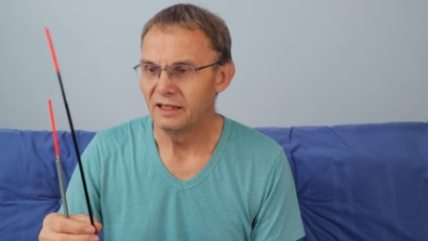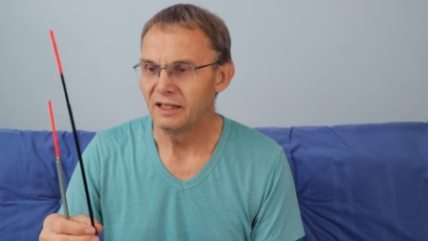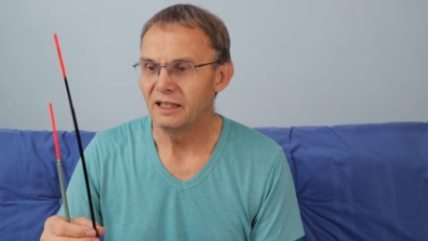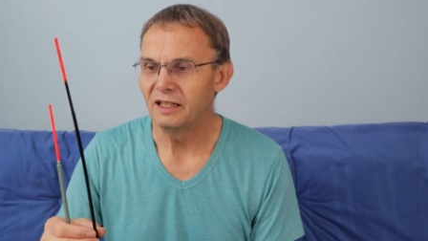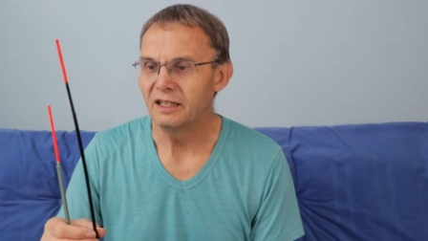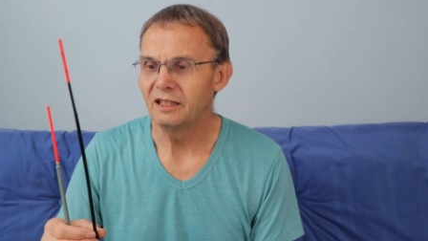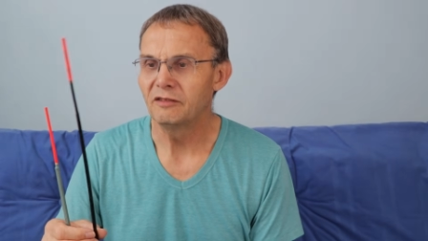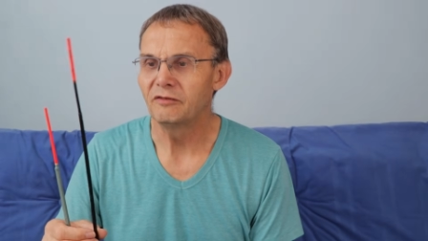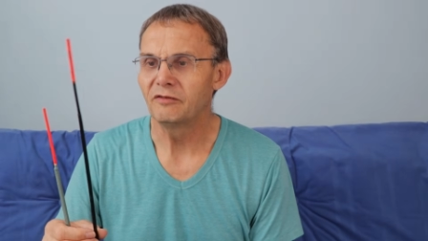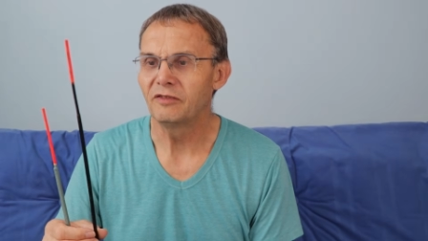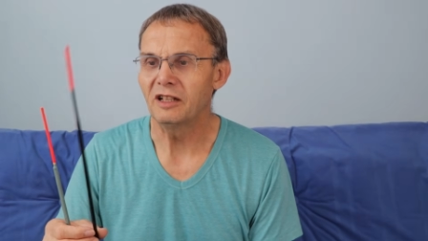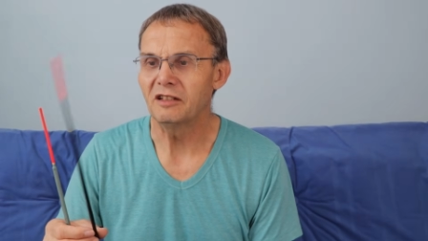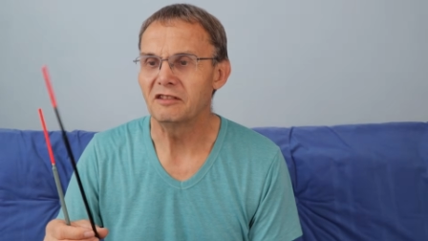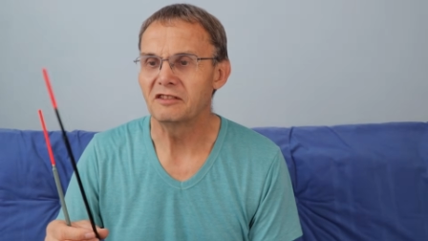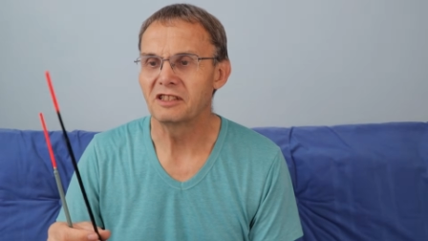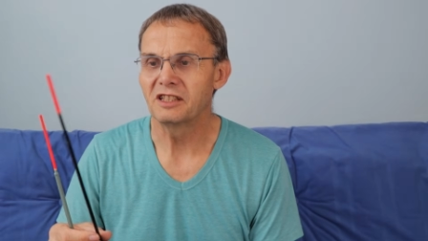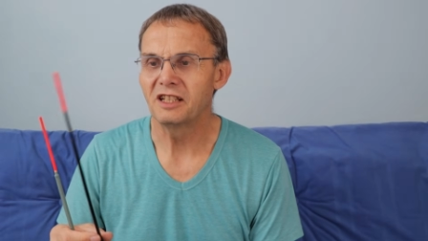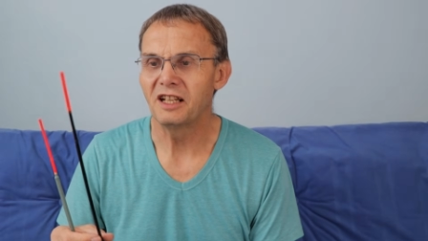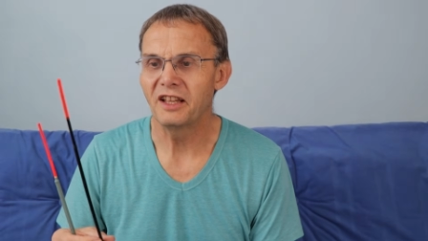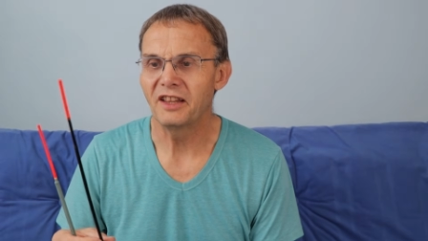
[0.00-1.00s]
And
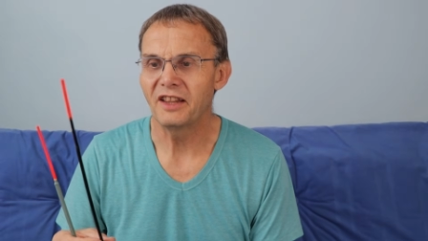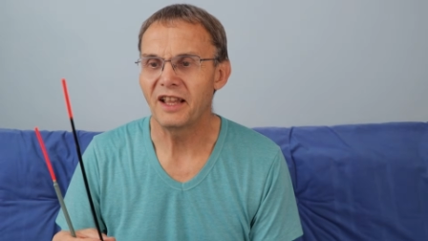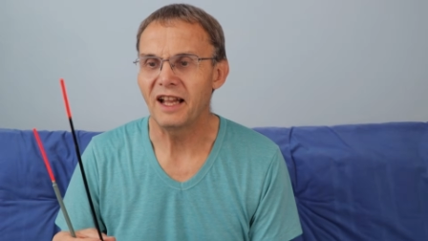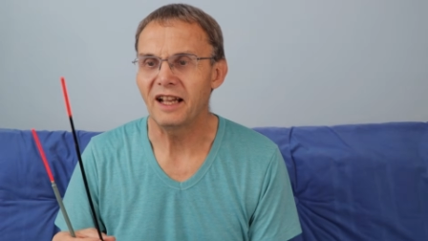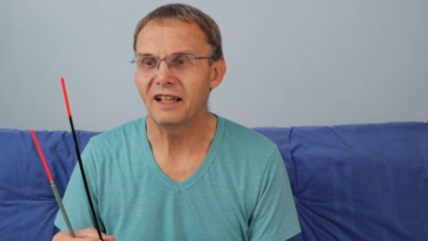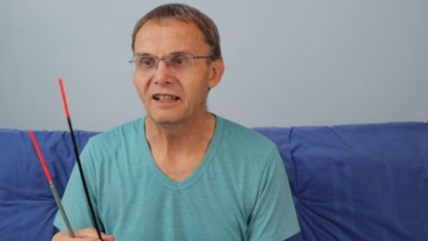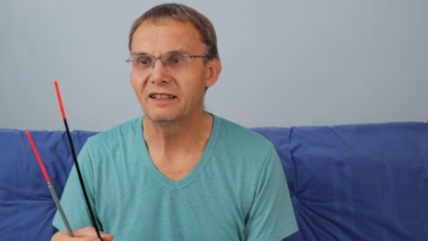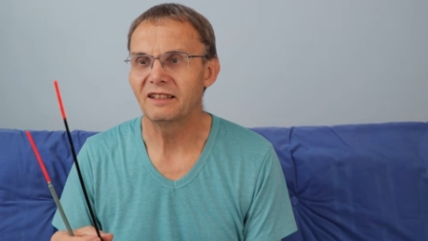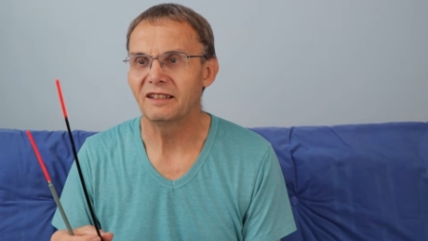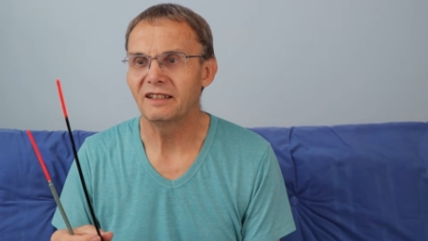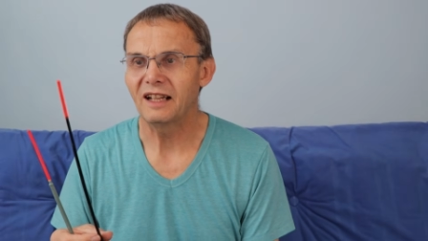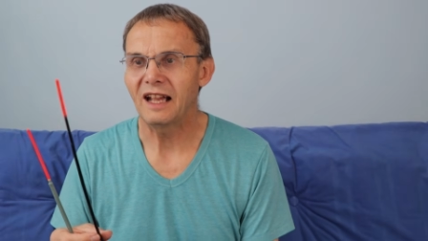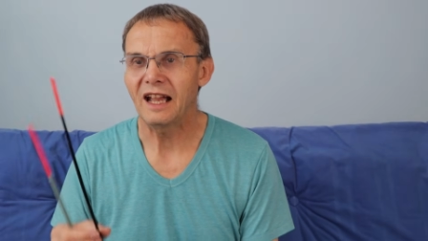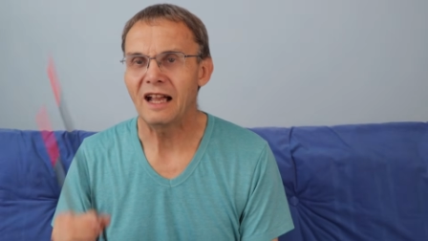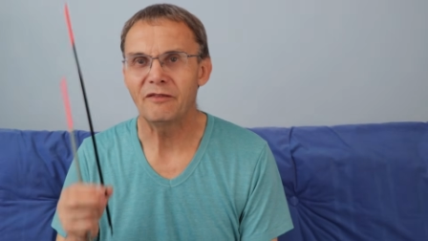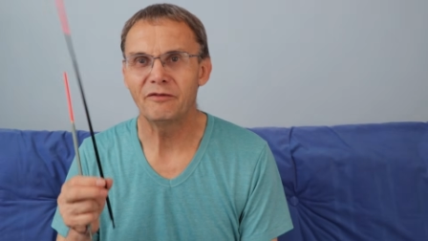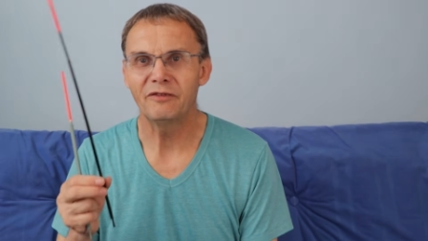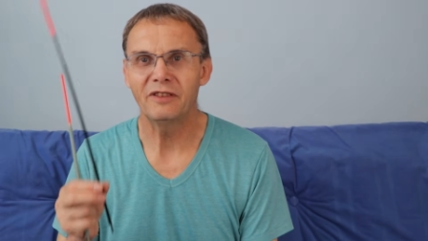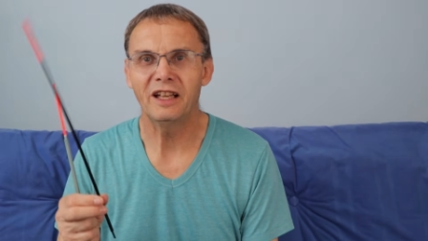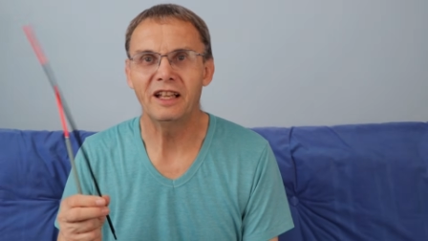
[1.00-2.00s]
floats like that
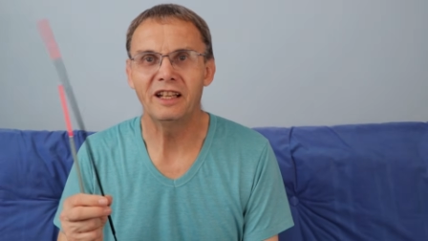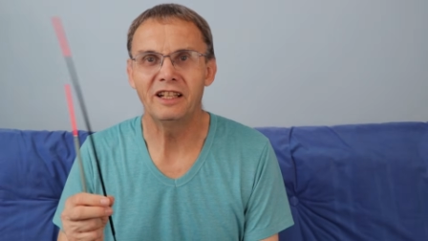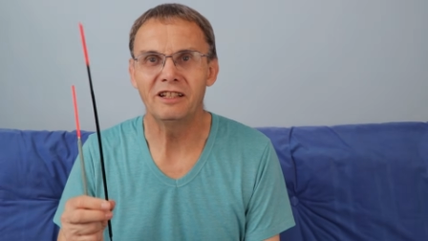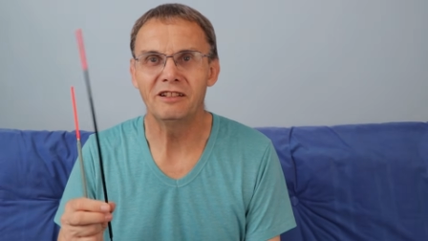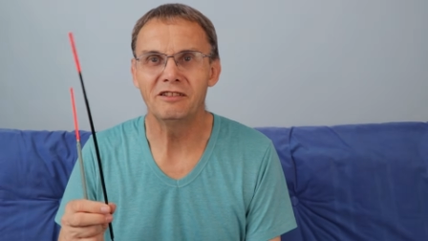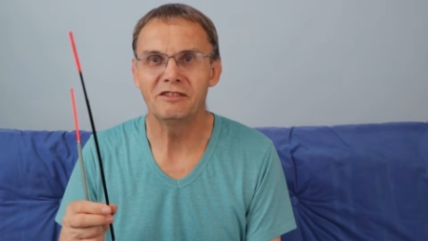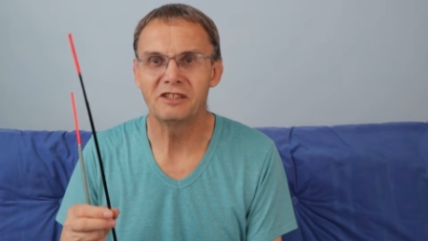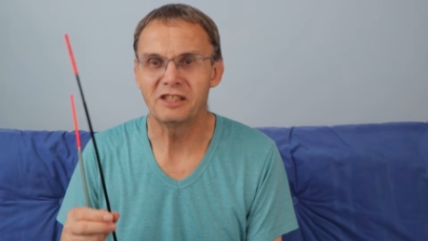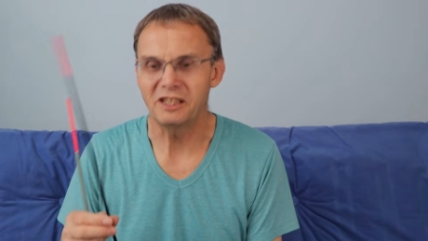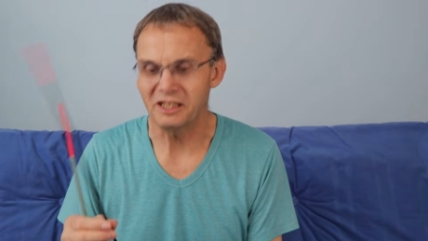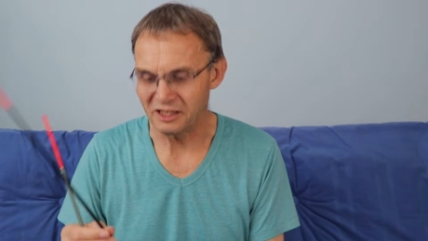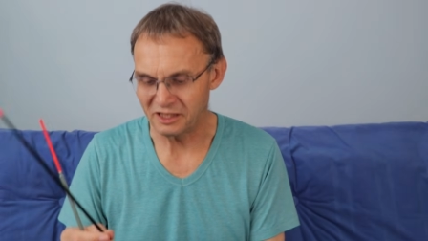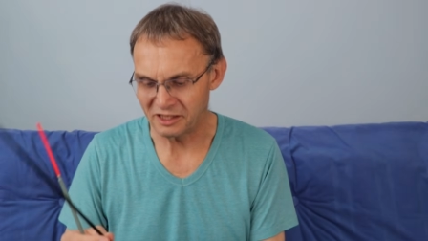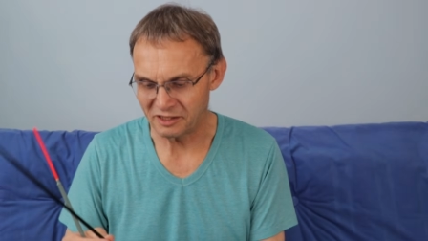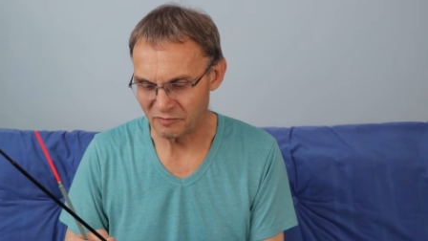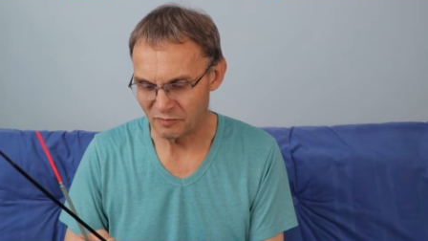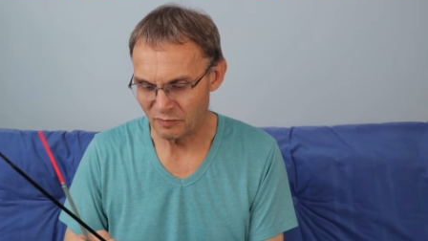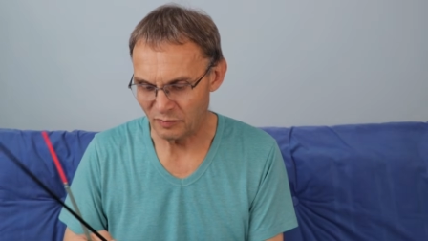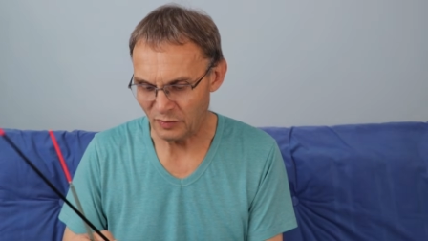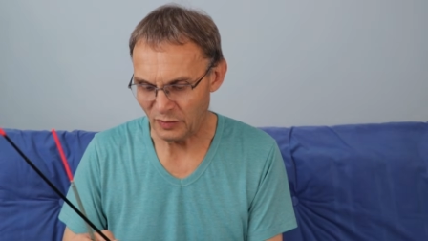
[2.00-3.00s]
have their
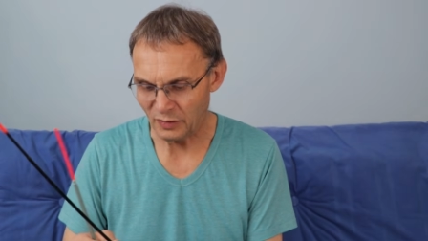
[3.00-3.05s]
uses,